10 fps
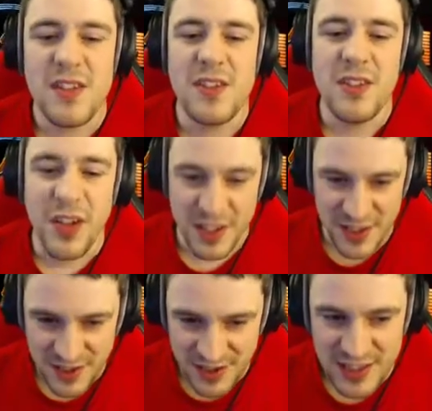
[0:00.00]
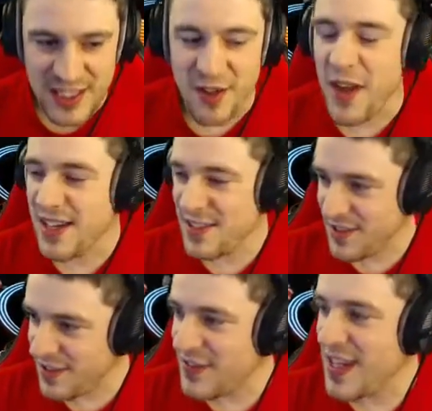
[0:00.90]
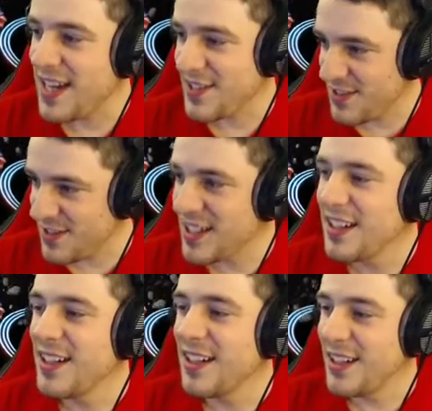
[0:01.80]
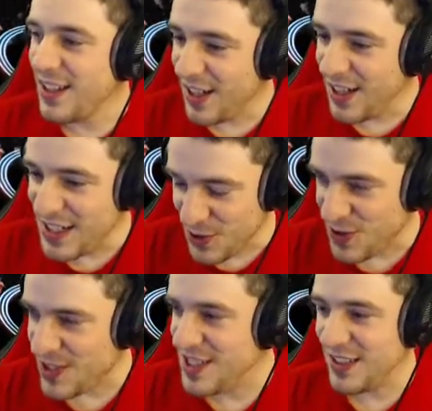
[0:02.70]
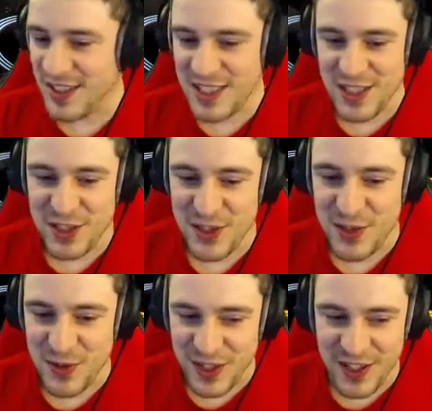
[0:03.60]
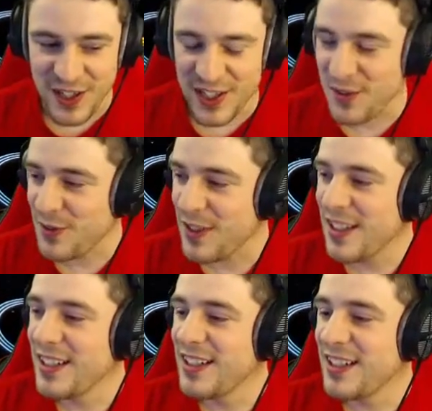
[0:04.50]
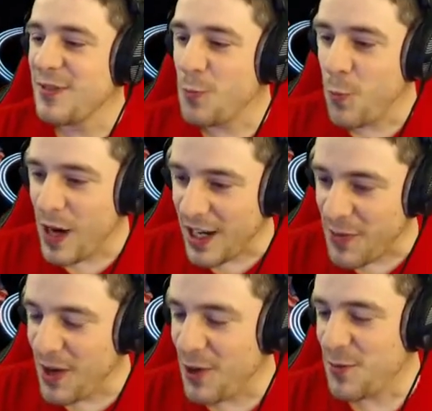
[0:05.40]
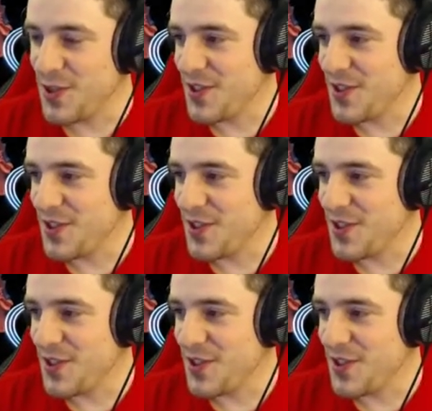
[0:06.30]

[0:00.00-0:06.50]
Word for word: Nice. Now that's an interesting idea. So you've got to kind of weigh up that option.